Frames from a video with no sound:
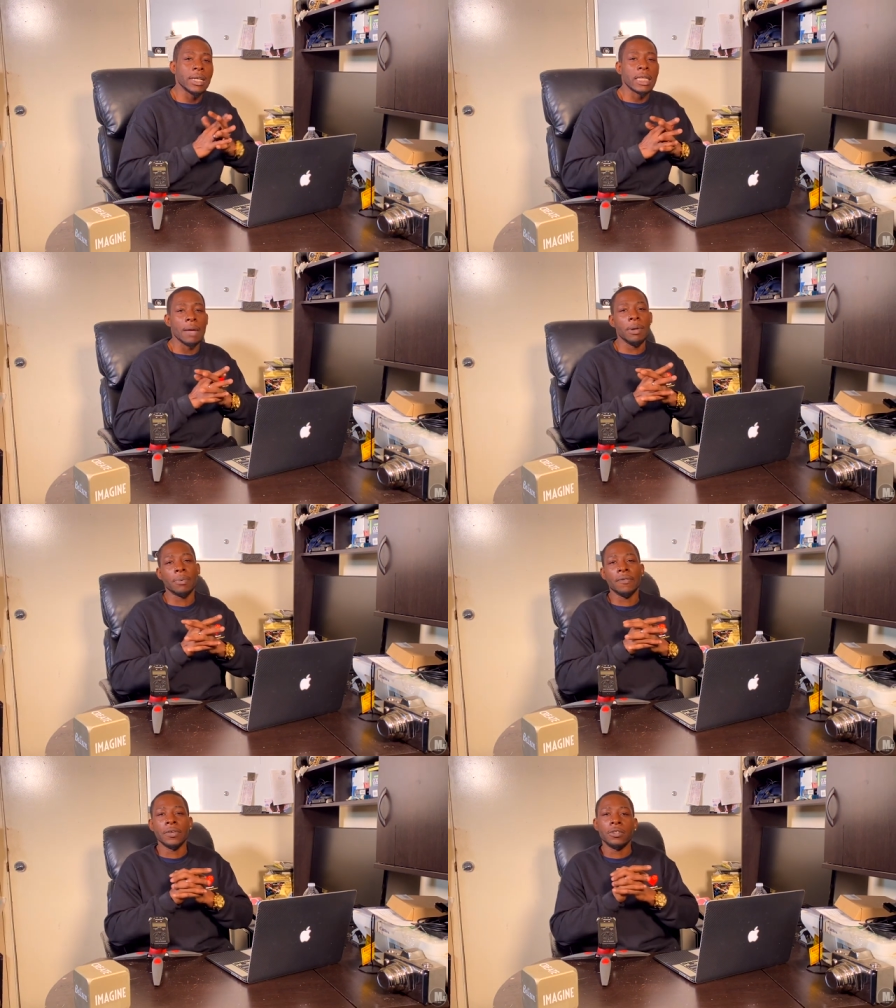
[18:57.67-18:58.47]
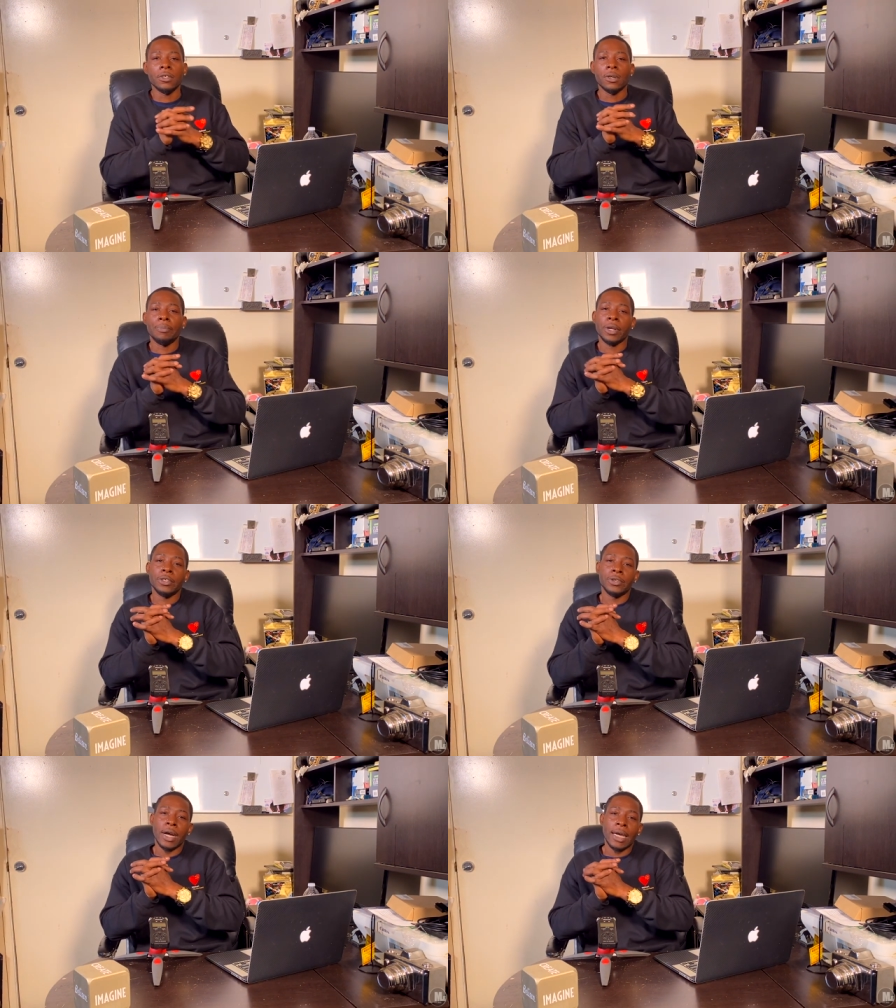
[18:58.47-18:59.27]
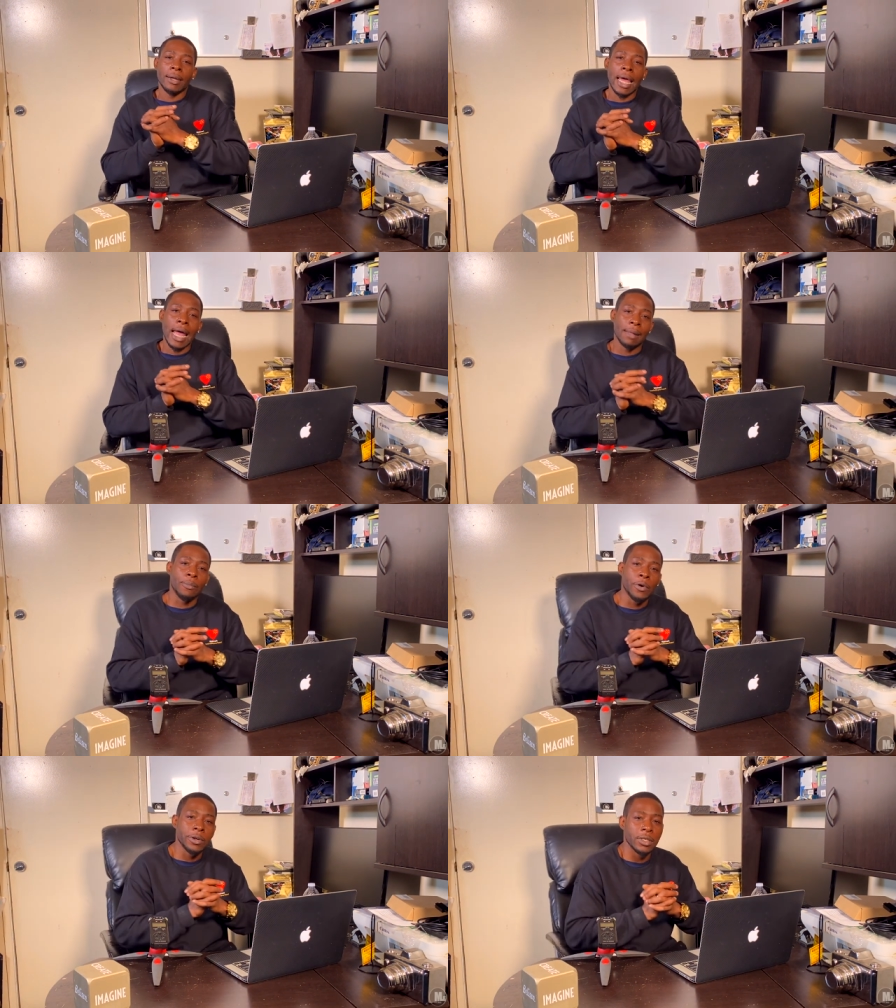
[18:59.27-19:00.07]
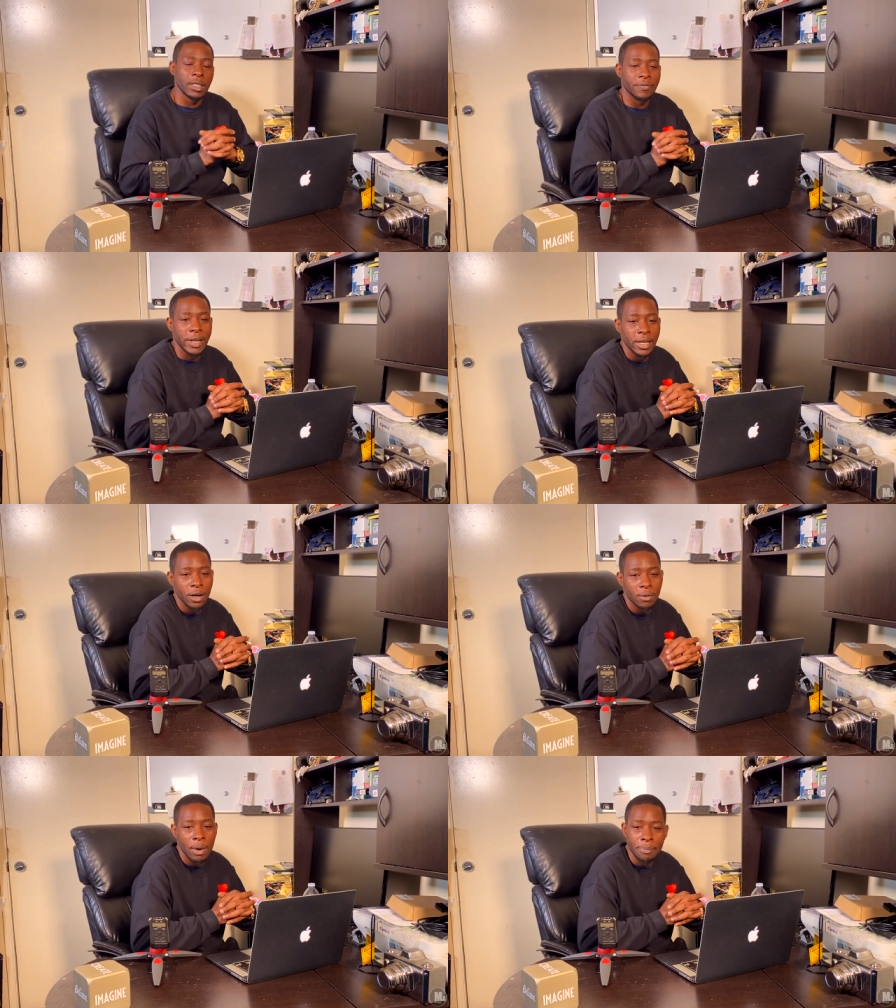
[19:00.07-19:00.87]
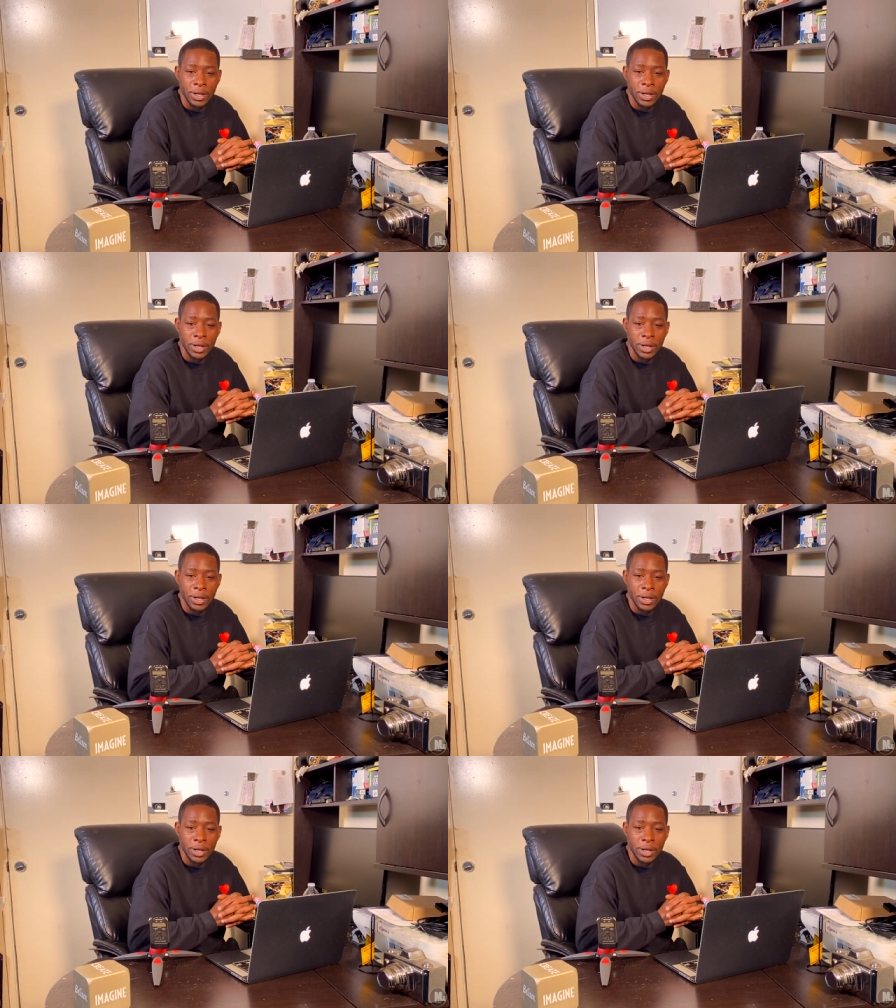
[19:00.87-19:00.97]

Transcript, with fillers: said, people of YouTube, I'm pretty sure I could have added more to this video, but I'm pretty